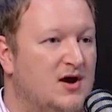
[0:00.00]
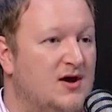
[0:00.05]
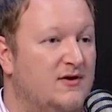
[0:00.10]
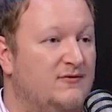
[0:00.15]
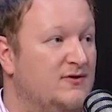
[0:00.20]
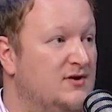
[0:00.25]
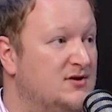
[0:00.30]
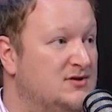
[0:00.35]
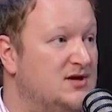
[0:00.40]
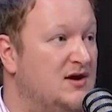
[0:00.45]
my
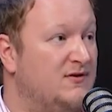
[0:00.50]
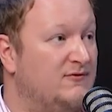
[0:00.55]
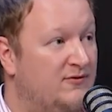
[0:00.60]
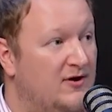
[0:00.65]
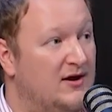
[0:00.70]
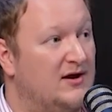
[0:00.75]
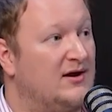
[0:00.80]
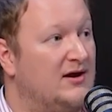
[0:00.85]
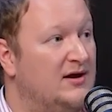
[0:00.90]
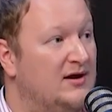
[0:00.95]
efforts, and
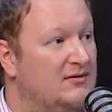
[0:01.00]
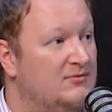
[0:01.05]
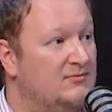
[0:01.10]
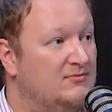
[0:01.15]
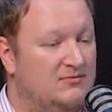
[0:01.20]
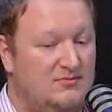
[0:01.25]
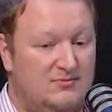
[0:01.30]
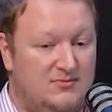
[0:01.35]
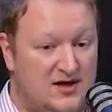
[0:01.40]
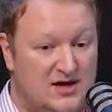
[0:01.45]
frankly,
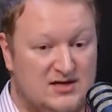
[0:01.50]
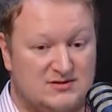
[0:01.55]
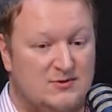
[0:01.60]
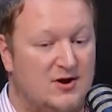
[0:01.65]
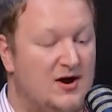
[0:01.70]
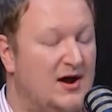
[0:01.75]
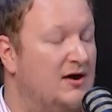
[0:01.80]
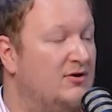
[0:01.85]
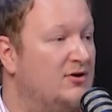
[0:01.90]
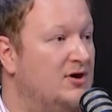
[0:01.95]
there's
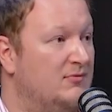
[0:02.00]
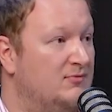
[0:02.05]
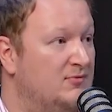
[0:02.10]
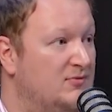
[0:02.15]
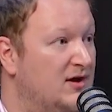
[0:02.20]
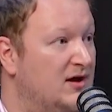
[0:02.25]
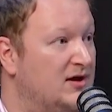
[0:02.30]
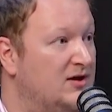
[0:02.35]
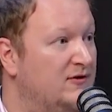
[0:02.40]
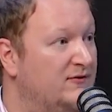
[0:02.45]
my outcome.
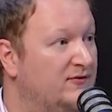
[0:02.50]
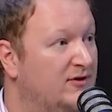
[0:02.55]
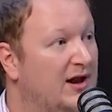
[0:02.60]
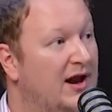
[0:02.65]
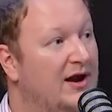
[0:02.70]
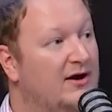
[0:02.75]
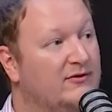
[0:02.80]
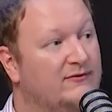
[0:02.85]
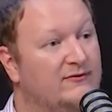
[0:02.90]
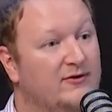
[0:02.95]
Thank you for
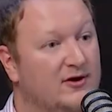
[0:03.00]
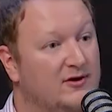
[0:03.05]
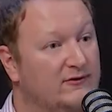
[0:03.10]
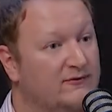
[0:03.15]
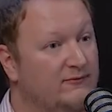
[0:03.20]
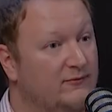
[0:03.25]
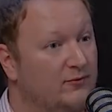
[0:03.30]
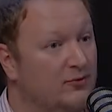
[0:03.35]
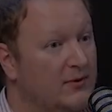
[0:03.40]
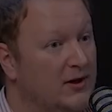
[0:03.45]
clarifying
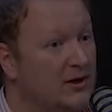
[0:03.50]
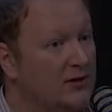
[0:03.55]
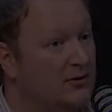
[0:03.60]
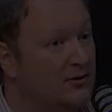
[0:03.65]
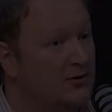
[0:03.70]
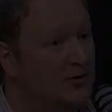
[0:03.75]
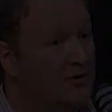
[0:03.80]
for me.